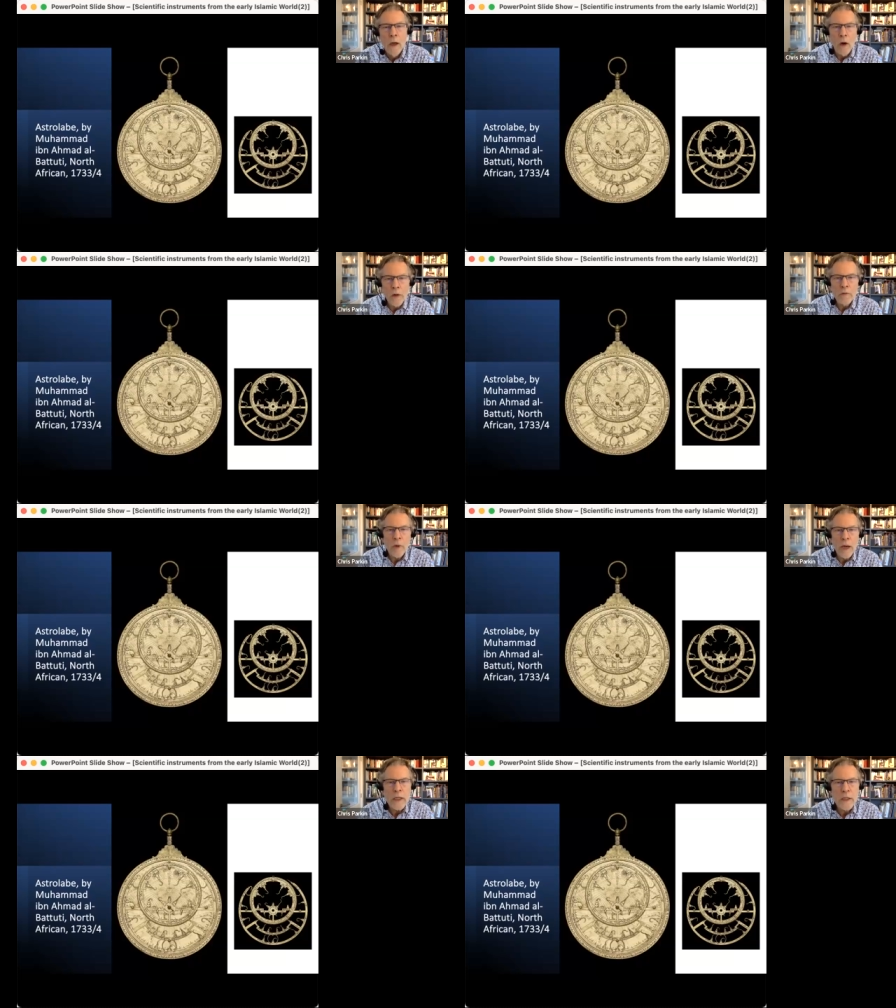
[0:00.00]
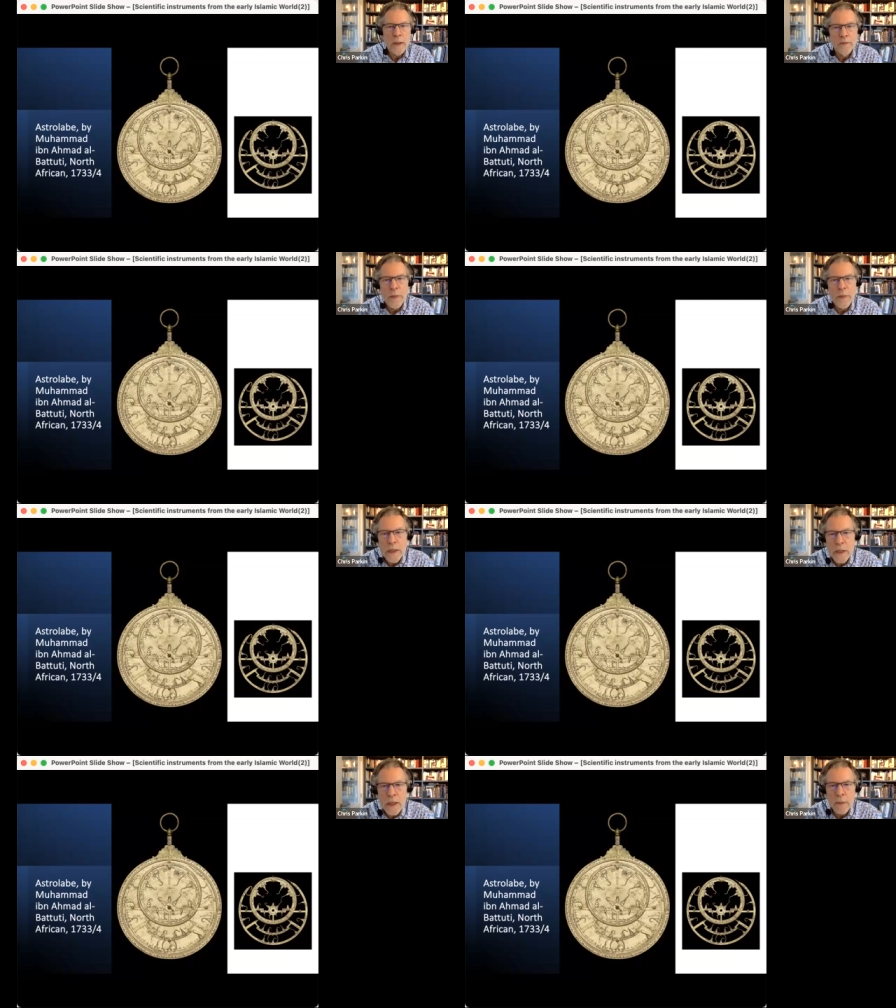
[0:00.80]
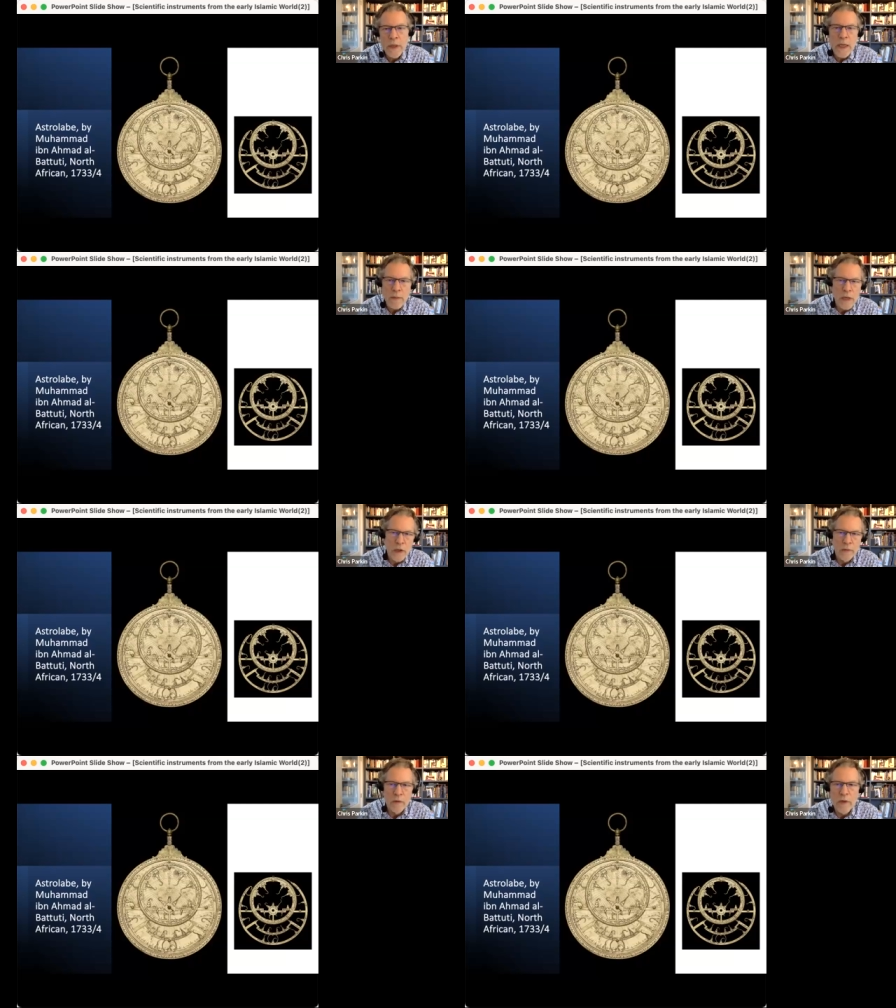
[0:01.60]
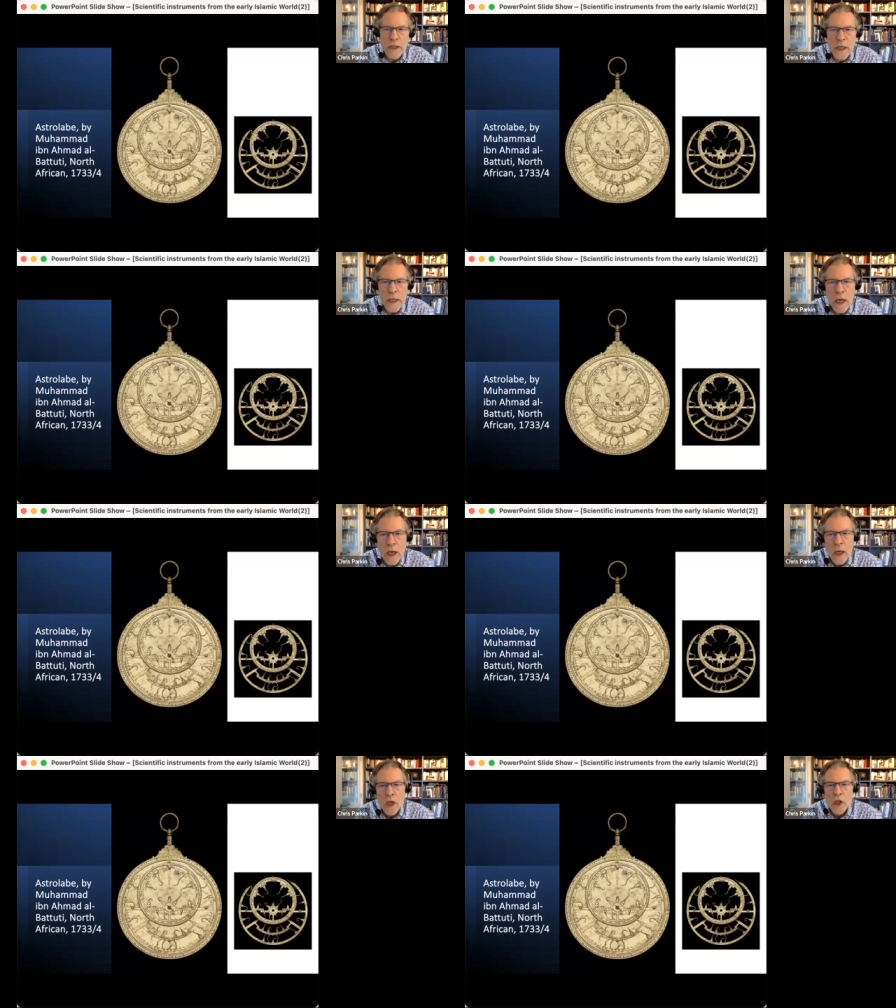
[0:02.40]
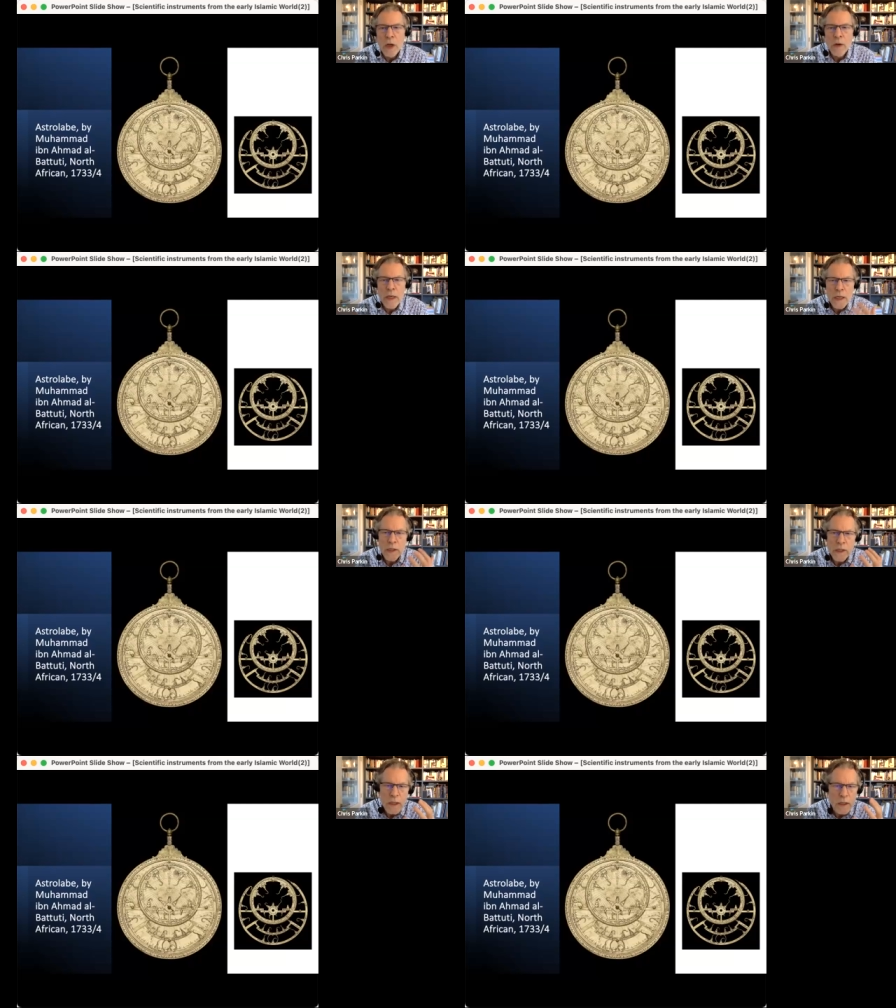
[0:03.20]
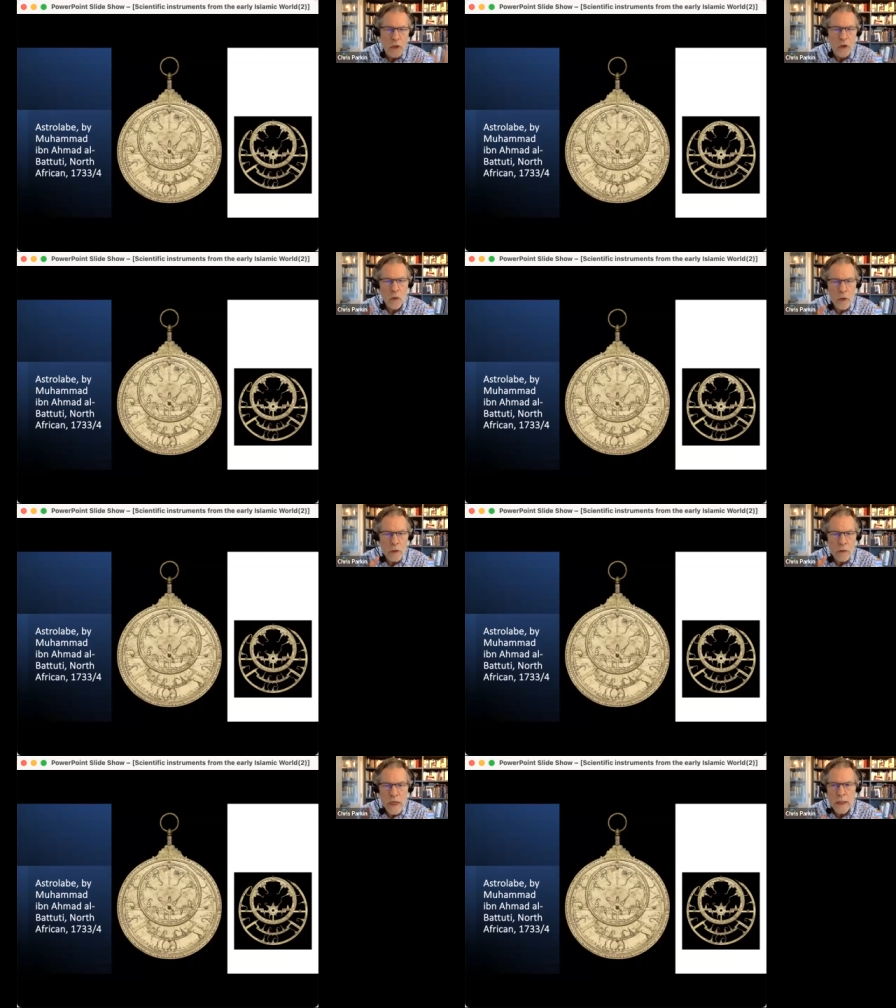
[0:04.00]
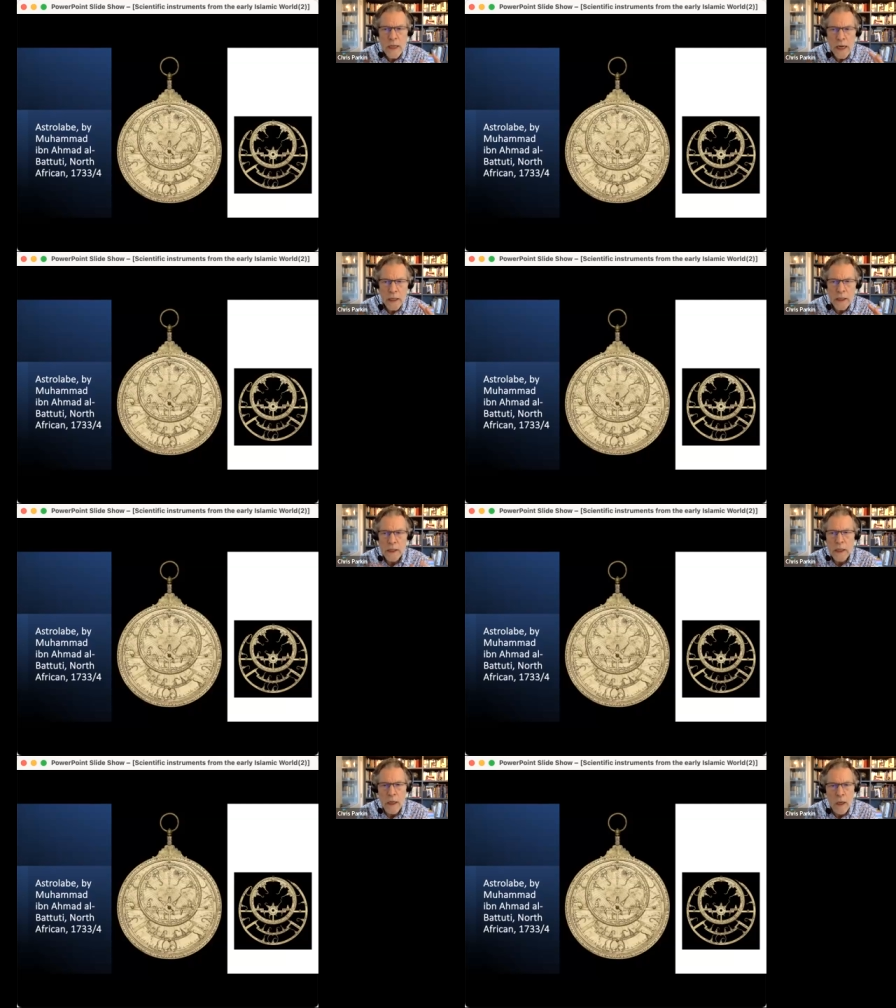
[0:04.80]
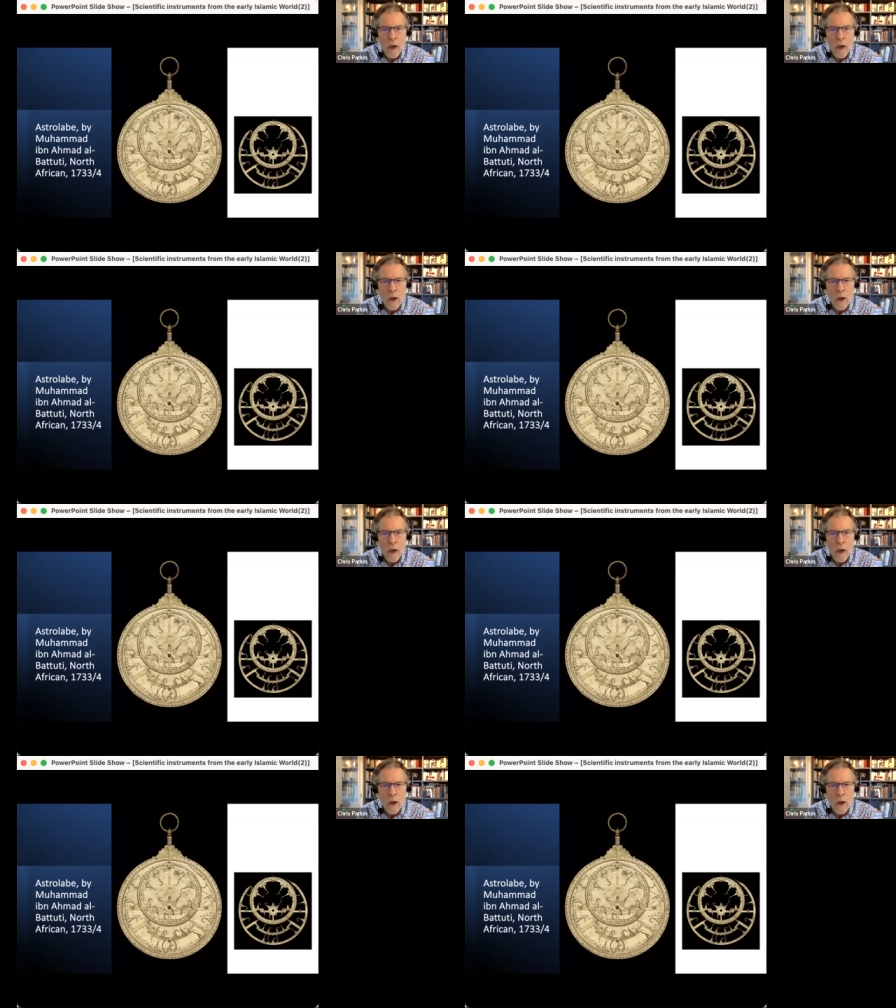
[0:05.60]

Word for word: On the right is a separate image of the rete, showing its extraordinary delicacy.